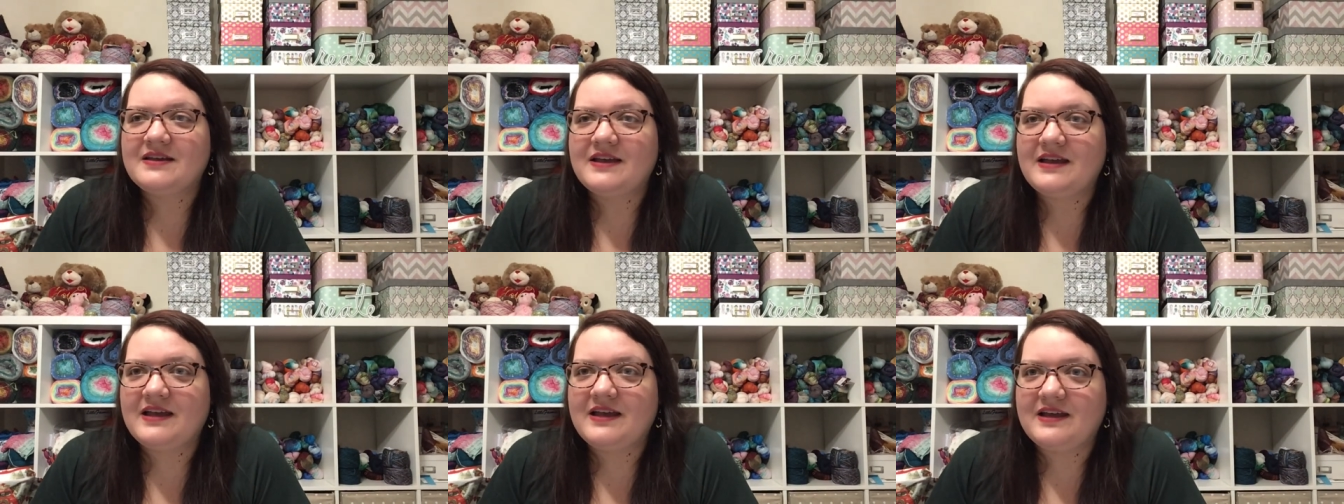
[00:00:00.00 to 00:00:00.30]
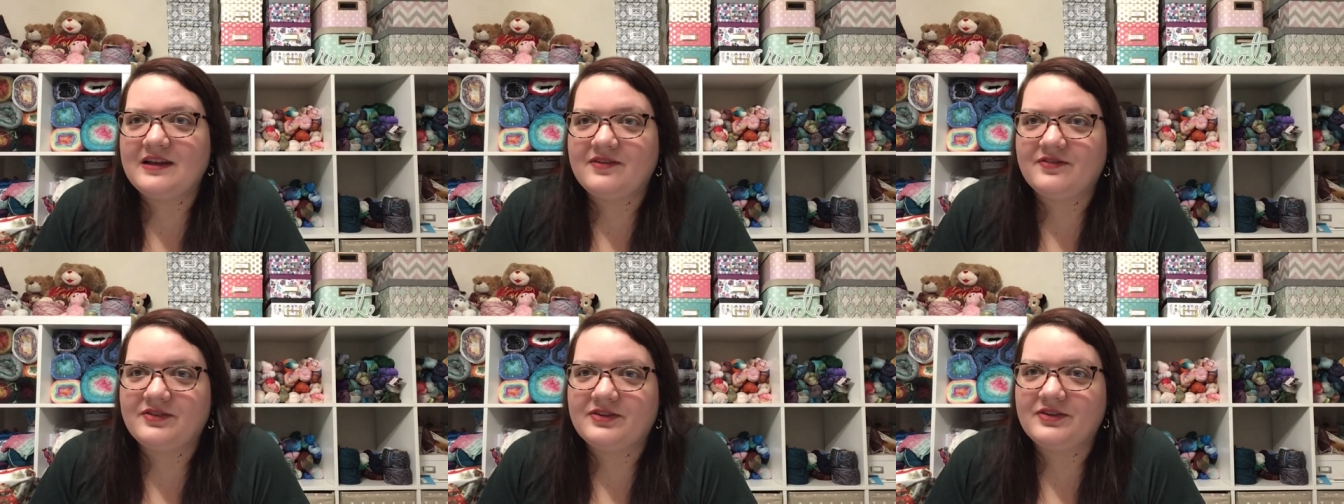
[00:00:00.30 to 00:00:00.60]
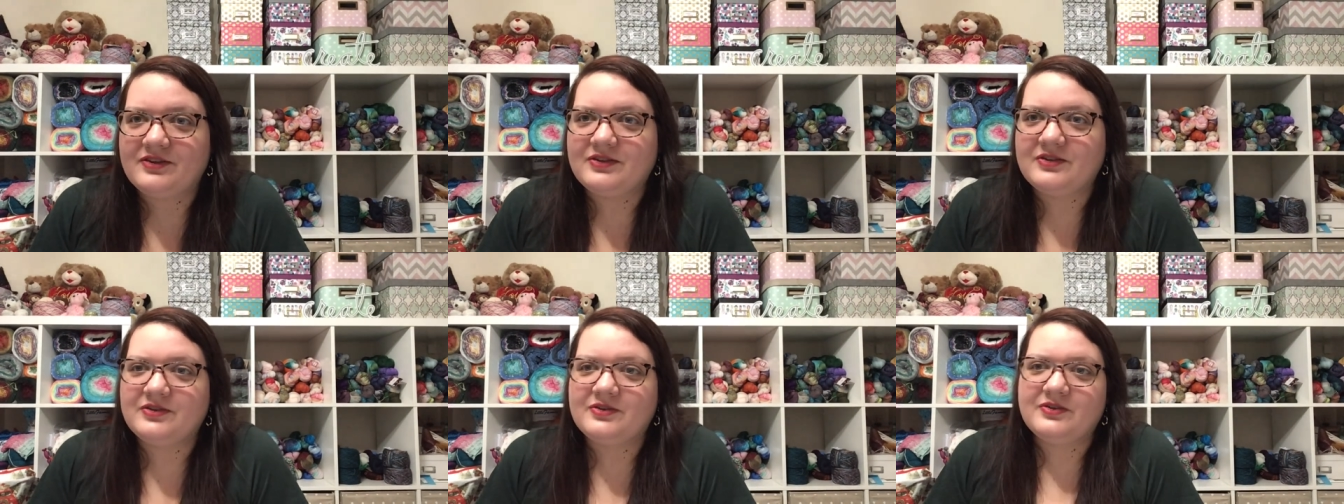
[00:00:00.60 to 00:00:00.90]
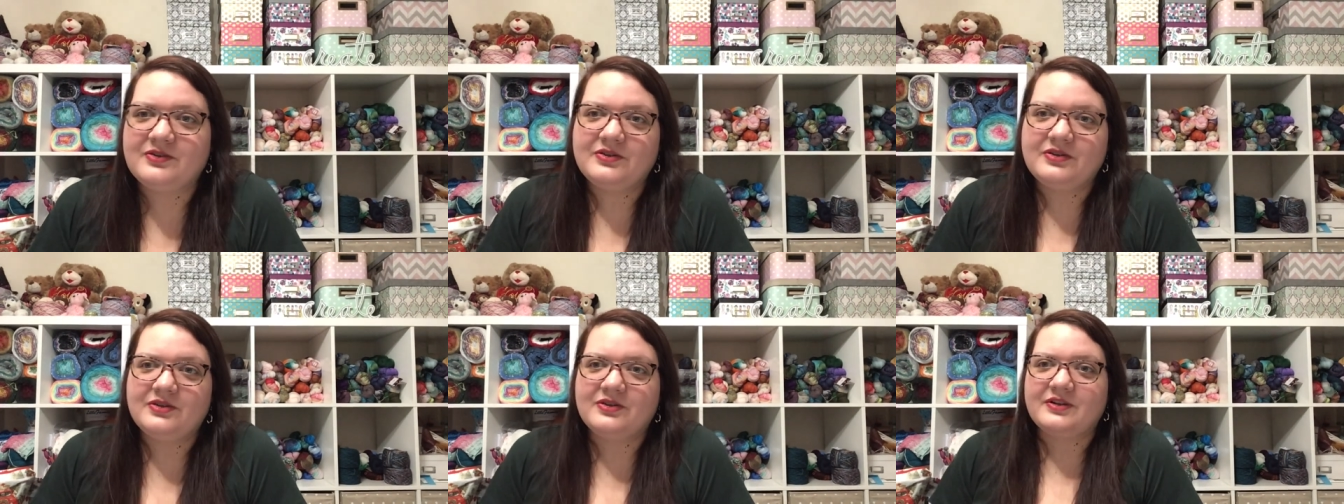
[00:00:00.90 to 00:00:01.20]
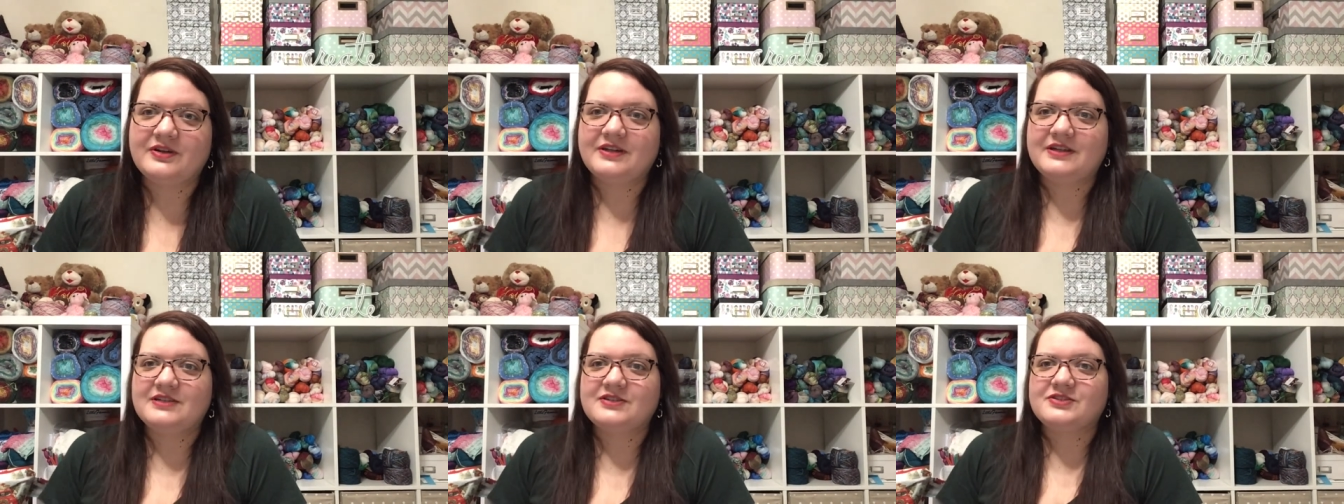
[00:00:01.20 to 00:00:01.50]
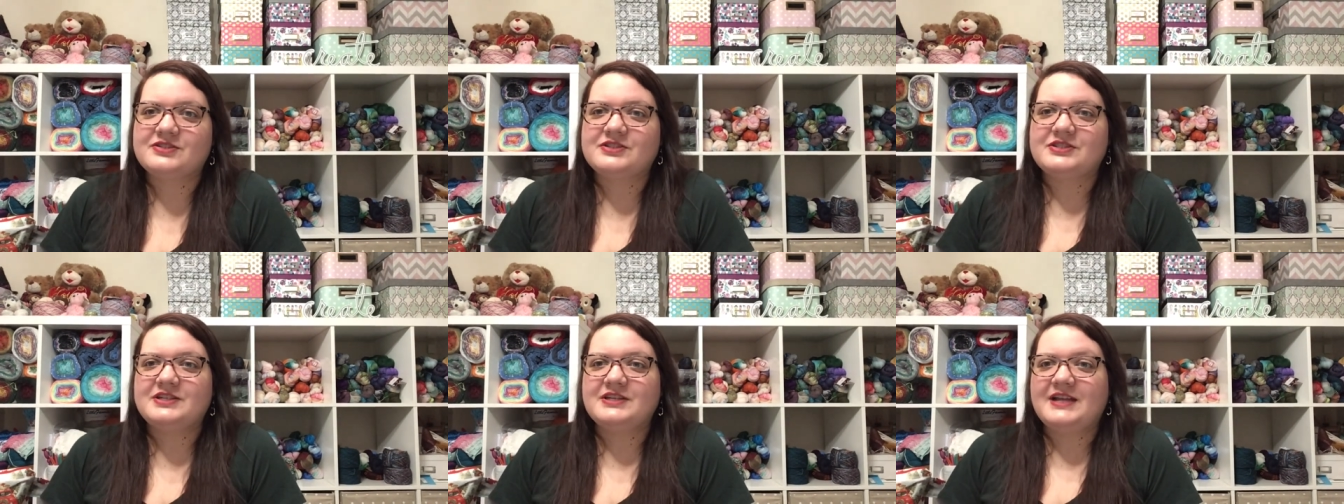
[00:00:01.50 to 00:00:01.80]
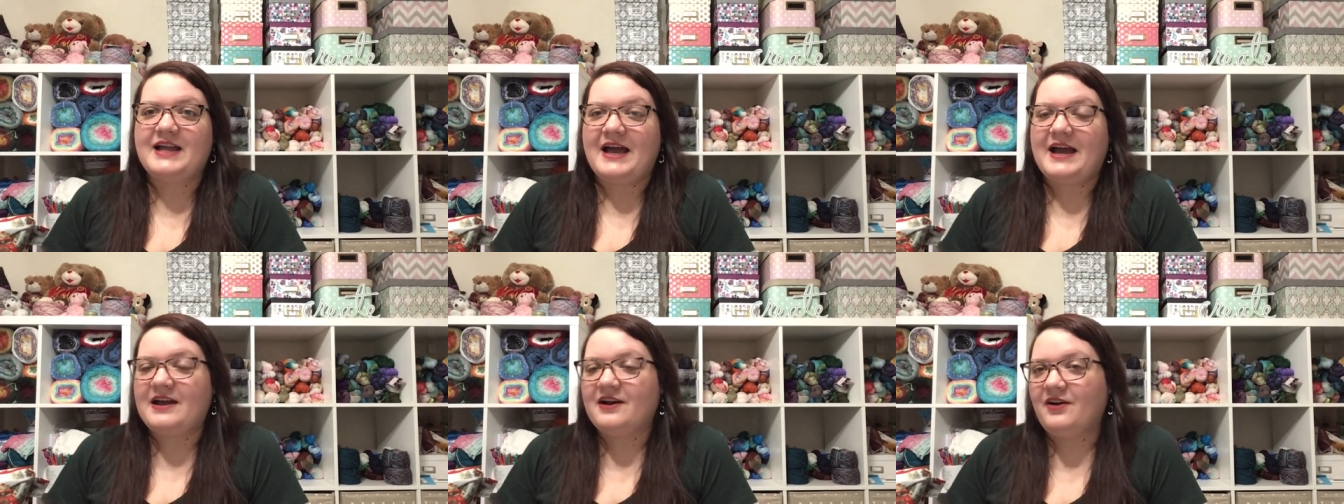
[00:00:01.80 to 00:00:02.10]
and if you, you're interested
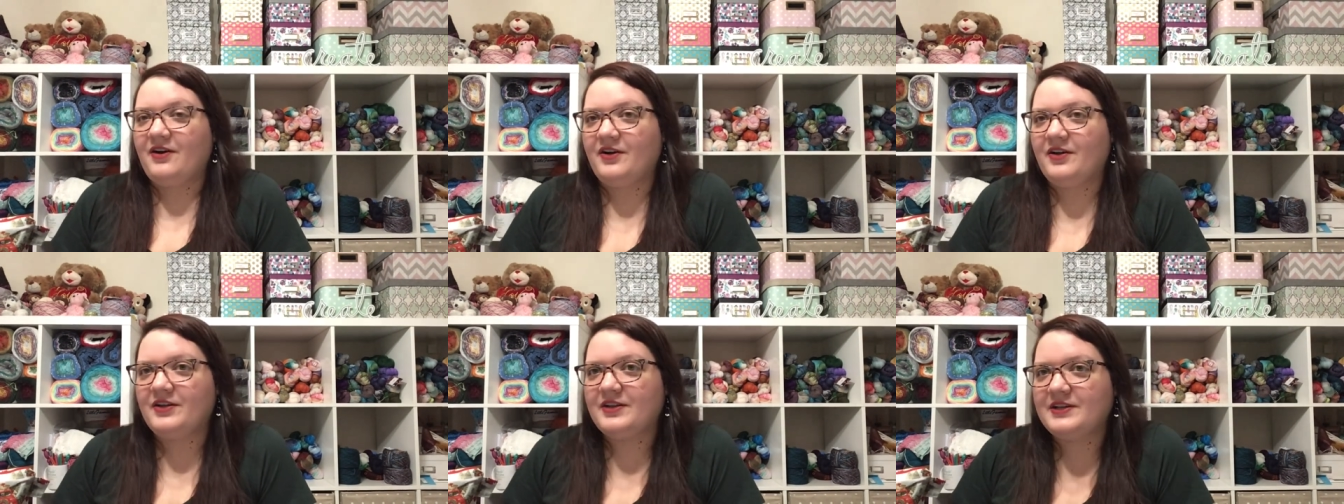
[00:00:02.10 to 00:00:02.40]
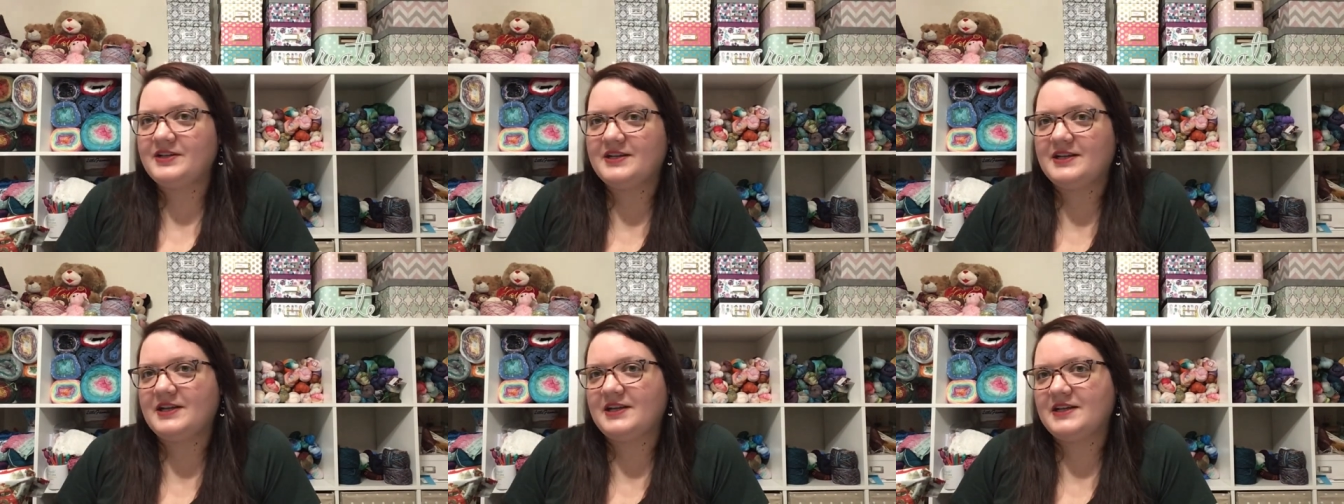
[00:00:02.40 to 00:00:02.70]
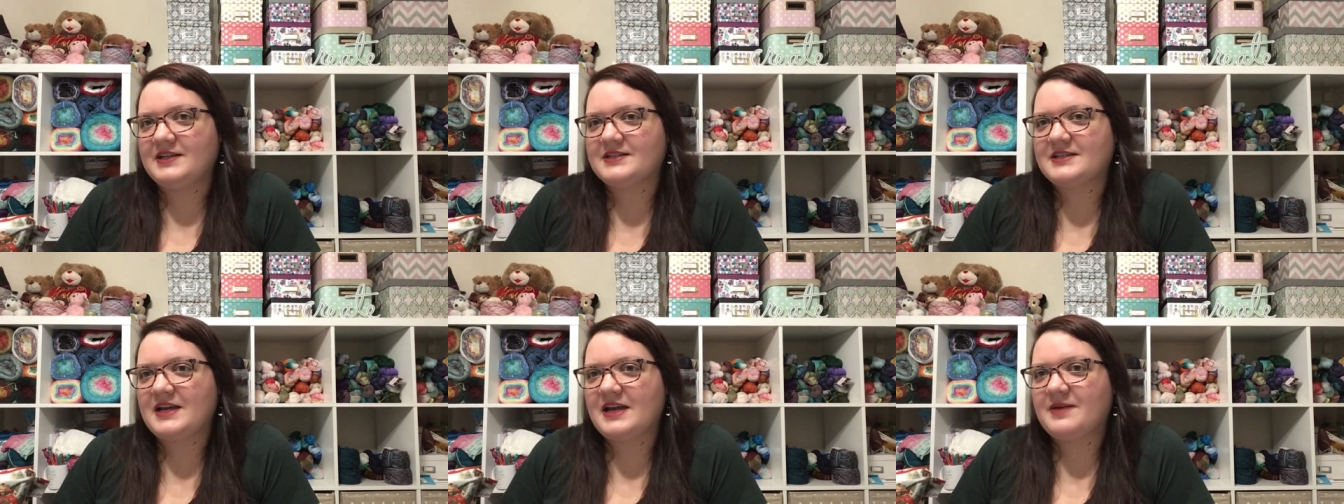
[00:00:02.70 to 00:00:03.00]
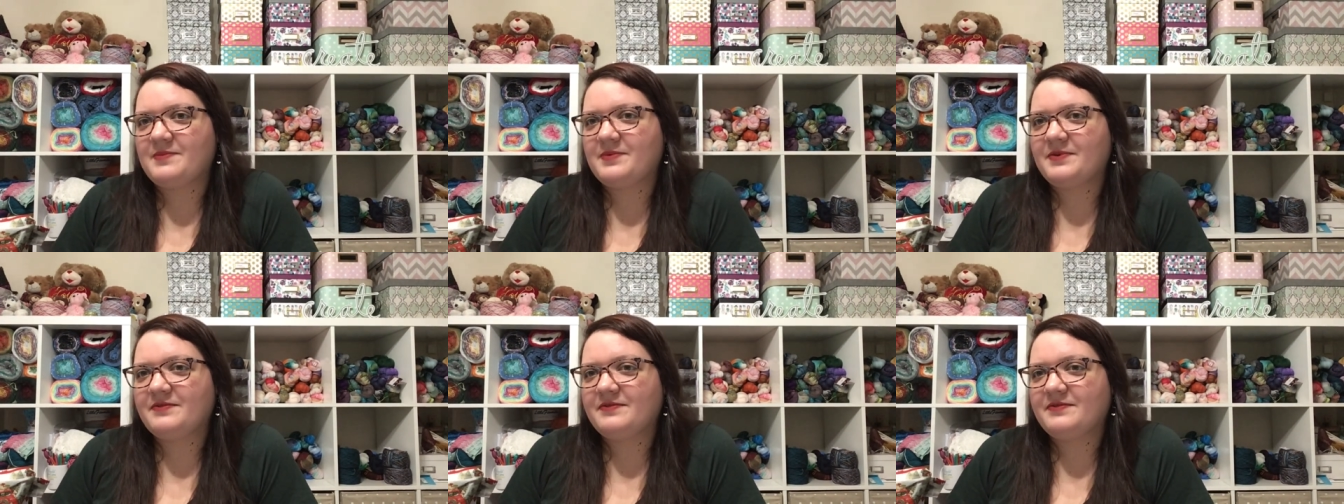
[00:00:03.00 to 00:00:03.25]
at all in knitting type of